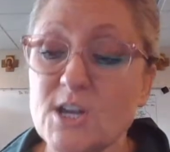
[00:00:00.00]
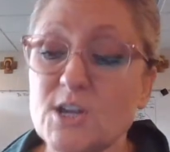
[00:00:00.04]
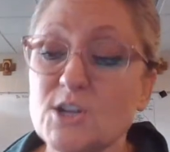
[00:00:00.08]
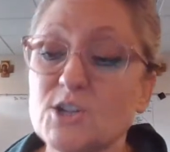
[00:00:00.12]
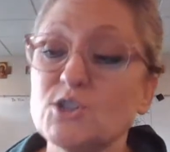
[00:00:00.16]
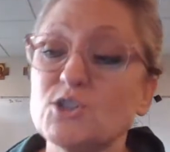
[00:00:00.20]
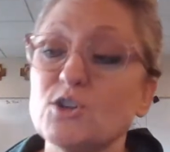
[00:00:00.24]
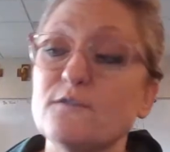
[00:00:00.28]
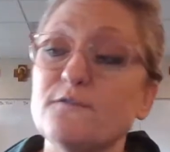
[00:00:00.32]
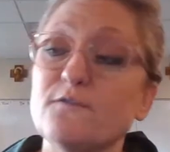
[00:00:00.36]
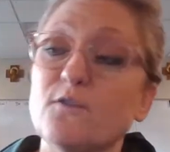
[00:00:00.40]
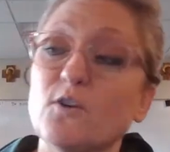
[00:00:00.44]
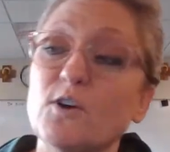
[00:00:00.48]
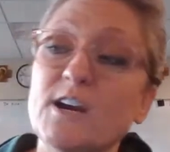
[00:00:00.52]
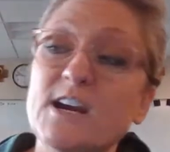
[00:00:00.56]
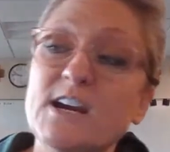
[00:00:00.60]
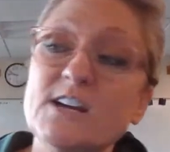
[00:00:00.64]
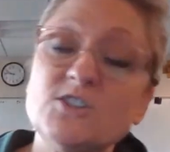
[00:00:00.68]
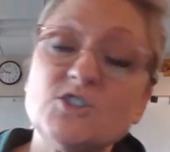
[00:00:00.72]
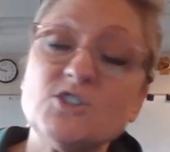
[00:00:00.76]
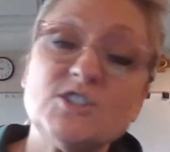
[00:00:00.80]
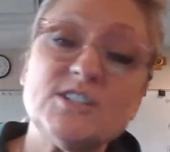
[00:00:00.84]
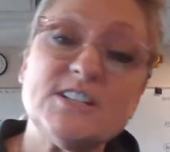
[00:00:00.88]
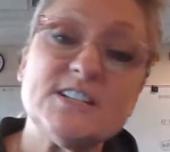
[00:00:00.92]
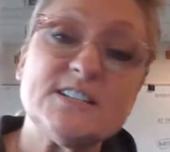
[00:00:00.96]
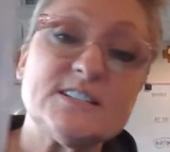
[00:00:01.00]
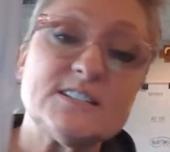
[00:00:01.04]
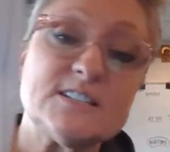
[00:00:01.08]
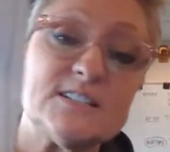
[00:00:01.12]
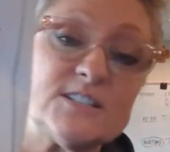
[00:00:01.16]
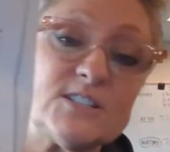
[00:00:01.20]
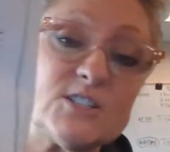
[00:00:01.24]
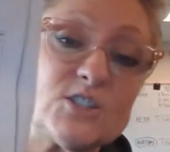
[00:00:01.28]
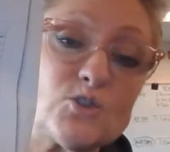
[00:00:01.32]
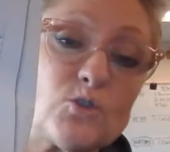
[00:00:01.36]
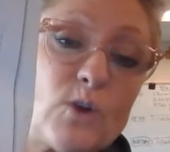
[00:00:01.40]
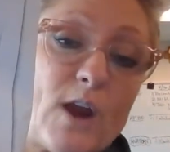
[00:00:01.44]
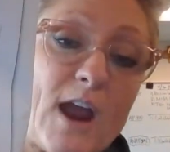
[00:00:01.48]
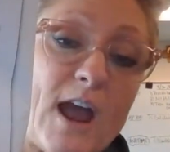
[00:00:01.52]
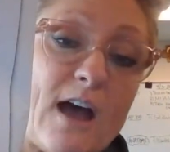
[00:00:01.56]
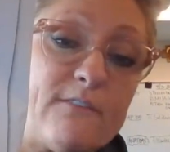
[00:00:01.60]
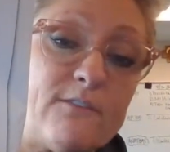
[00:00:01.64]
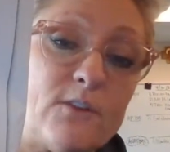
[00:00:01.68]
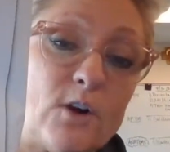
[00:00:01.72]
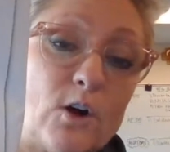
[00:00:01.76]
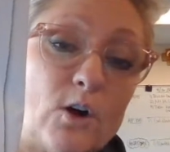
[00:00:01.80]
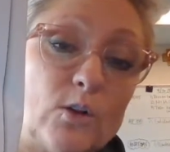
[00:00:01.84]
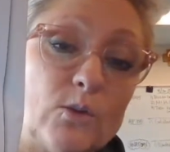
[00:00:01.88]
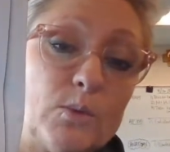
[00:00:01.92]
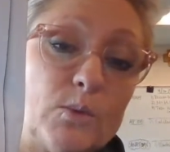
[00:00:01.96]
So for each distance
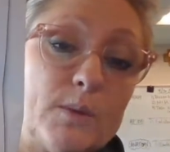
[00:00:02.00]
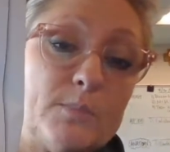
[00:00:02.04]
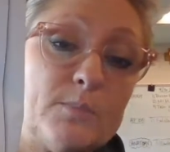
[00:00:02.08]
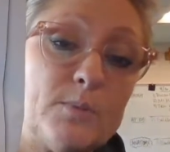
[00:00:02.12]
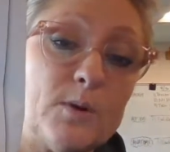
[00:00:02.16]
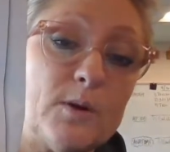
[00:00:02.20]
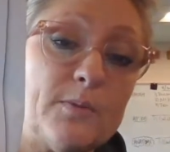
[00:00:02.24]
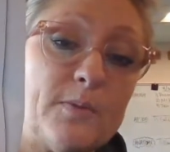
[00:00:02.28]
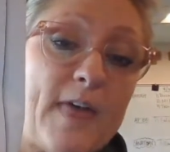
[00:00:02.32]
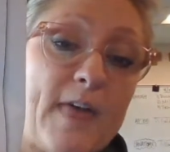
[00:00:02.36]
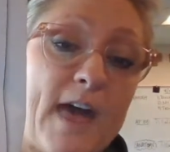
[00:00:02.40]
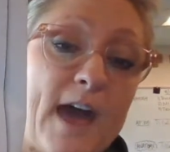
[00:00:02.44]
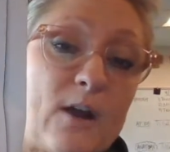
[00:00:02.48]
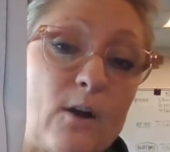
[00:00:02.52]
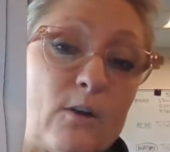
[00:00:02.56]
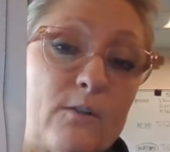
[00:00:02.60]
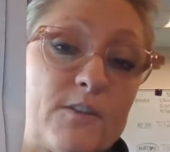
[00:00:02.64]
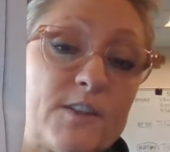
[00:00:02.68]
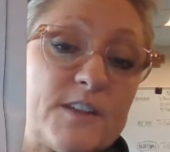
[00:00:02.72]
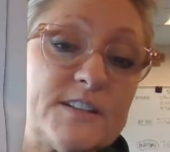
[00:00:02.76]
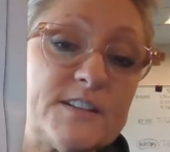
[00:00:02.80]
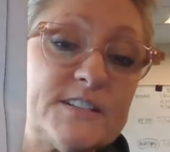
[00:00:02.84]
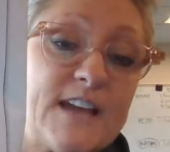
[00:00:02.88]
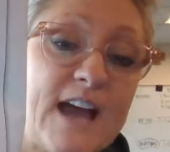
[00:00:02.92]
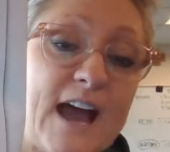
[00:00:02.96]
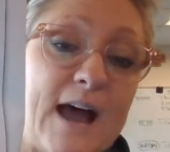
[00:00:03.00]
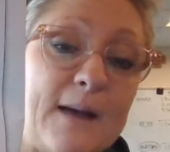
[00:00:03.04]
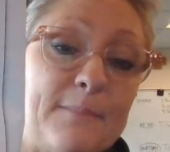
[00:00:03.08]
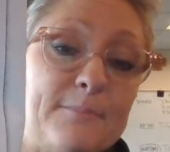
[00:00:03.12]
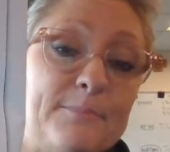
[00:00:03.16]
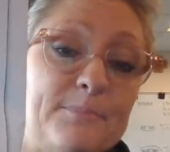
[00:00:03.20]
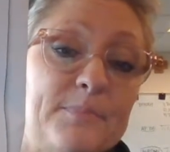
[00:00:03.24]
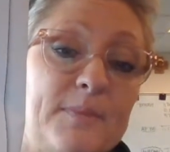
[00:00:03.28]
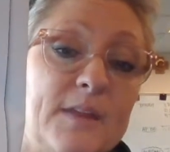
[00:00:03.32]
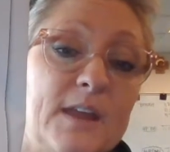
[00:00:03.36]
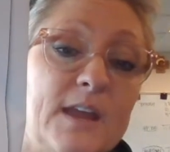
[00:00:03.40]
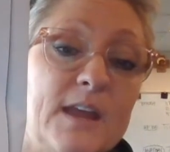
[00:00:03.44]
traveled, we put that over the top,